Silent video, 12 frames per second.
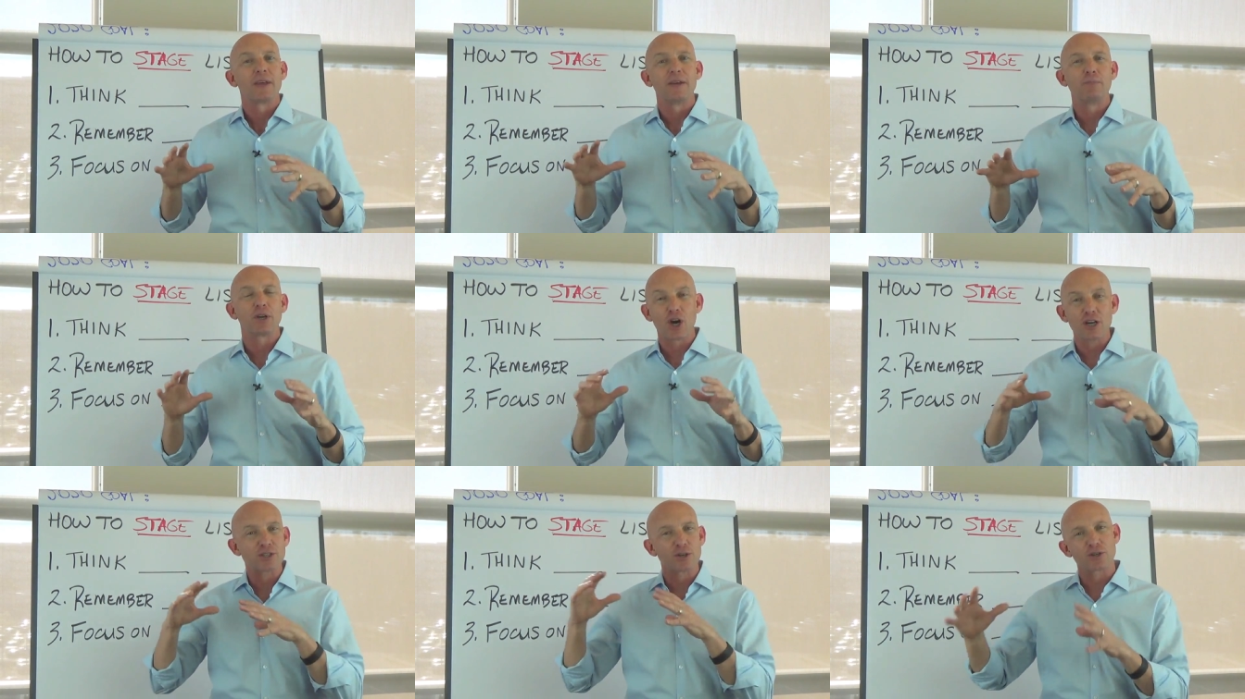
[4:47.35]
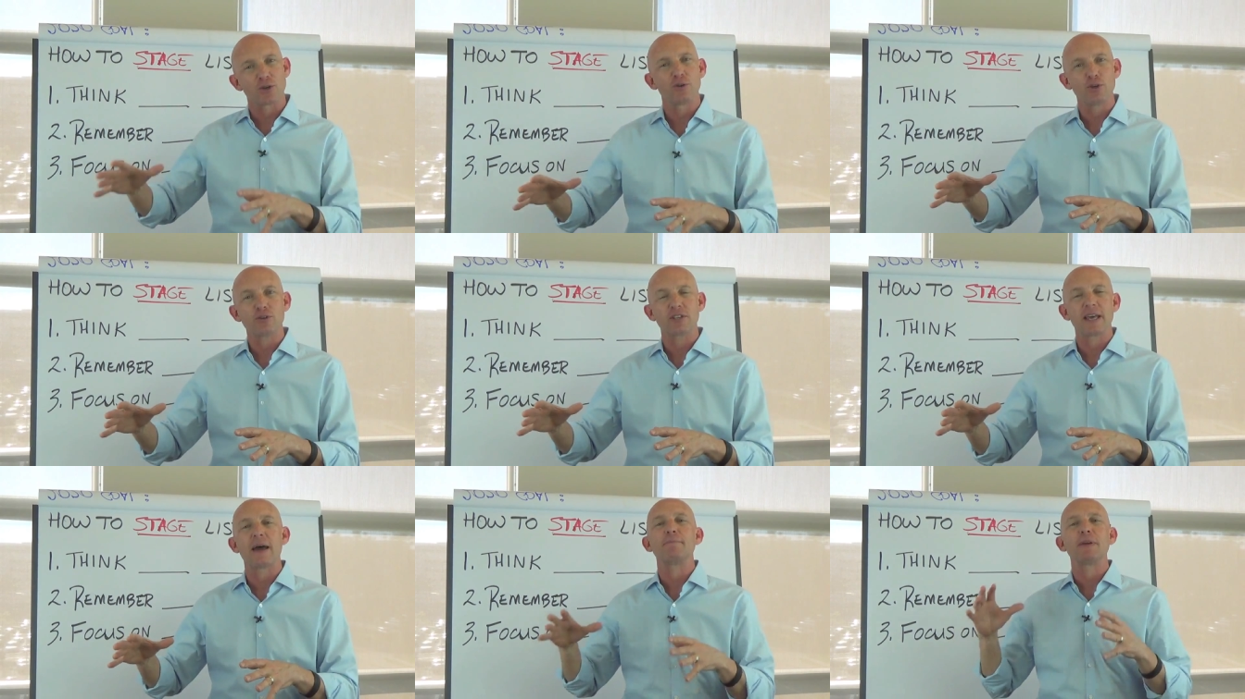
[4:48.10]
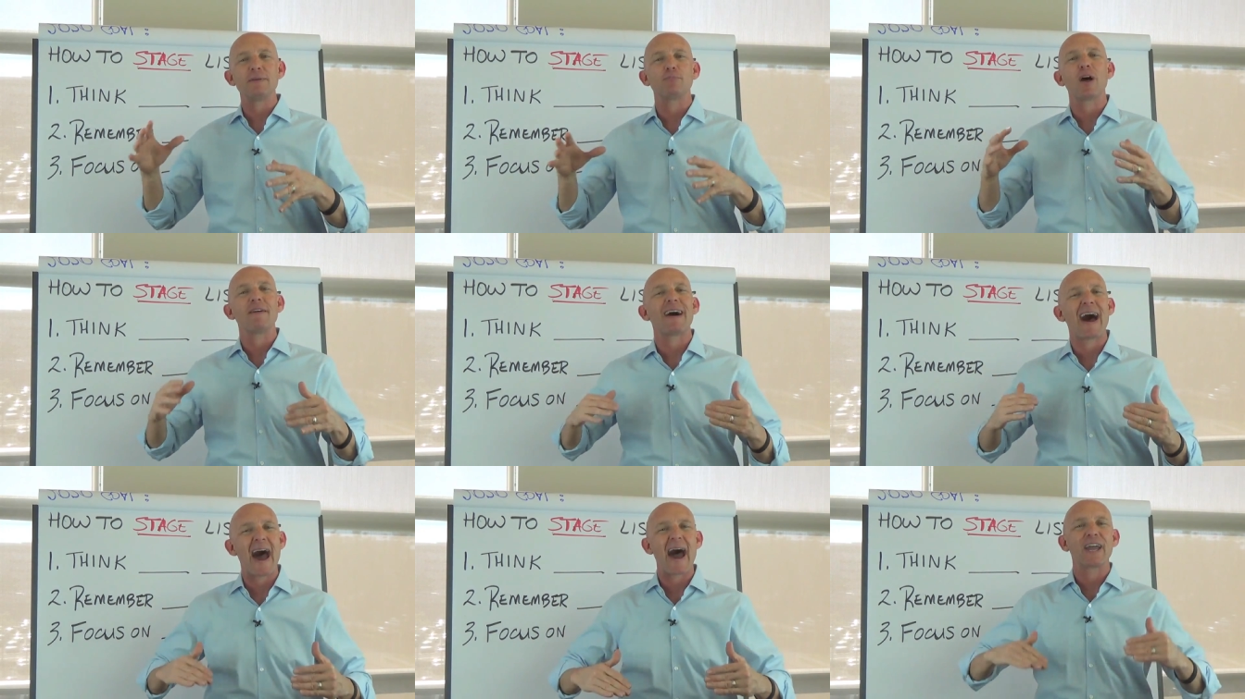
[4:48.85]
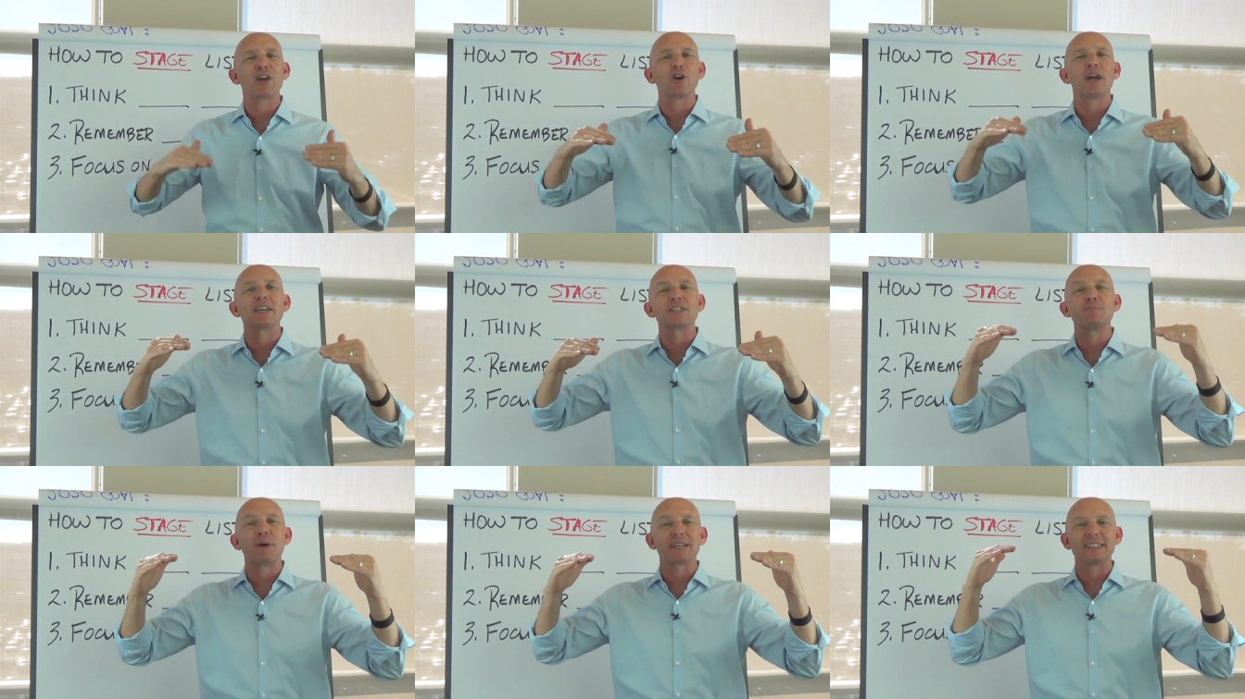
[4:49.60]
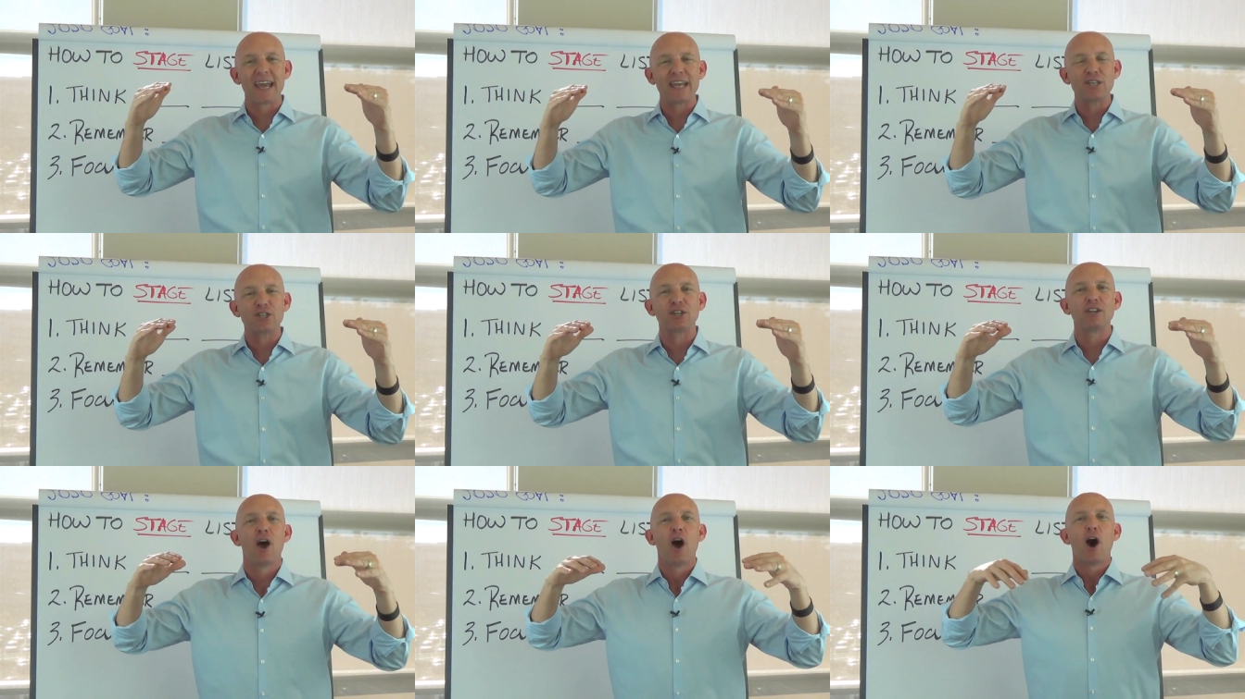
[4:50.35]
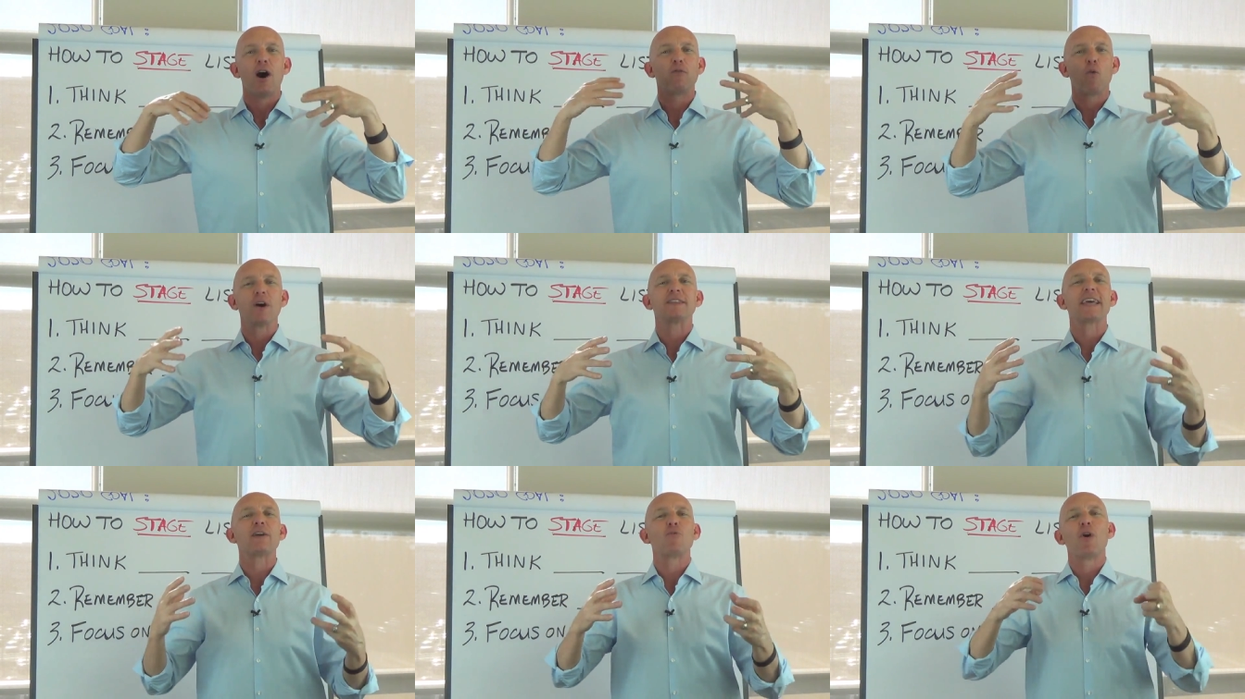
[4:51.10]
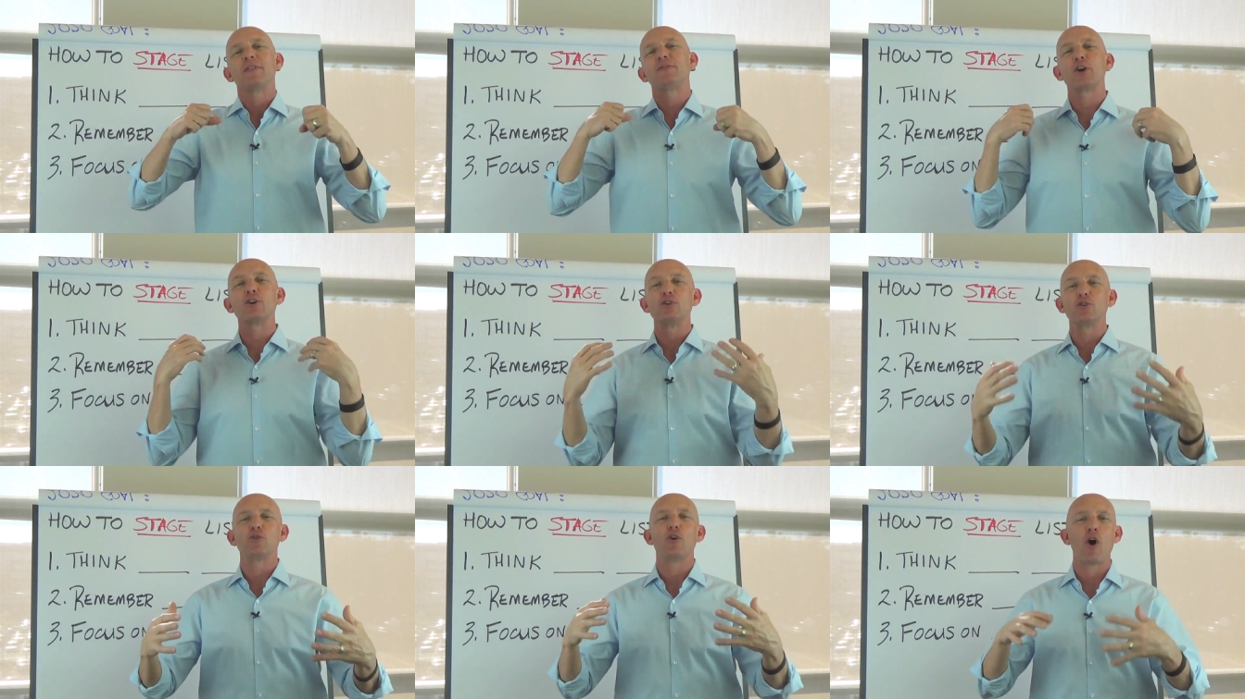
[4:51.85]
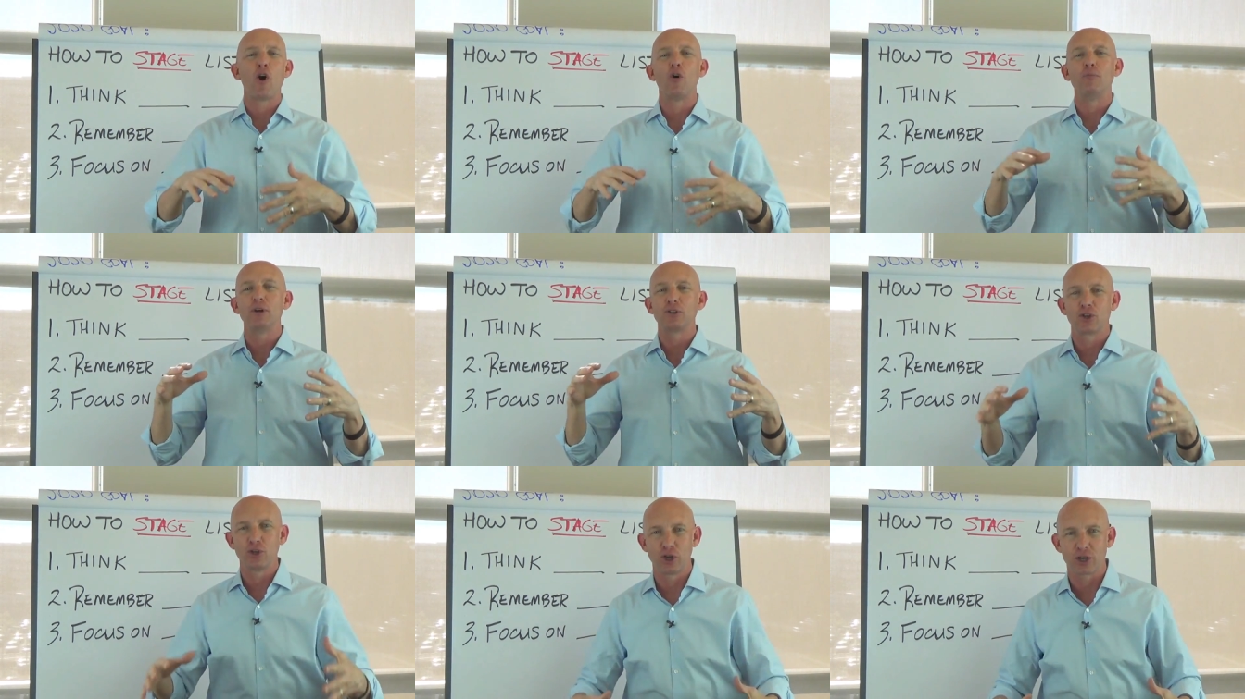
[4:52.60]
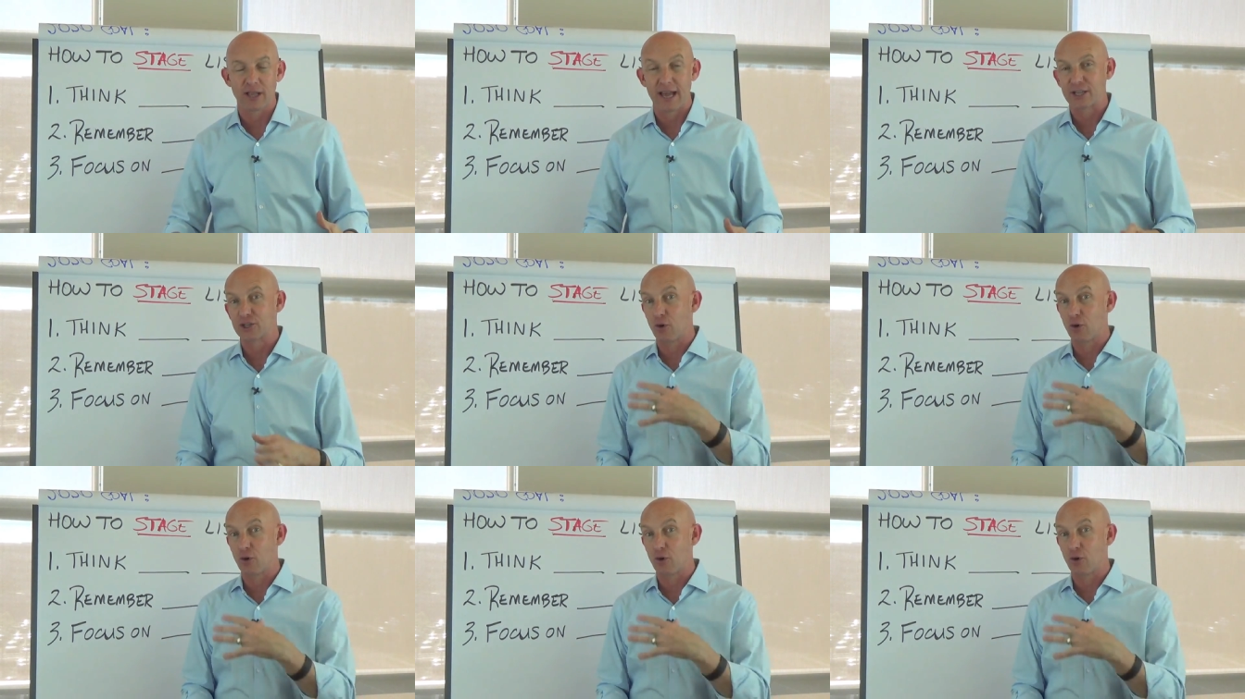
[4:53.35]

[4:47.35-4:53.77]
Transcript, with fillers: because they're so used to that, people have a higher expectation of what they want their new home to look like.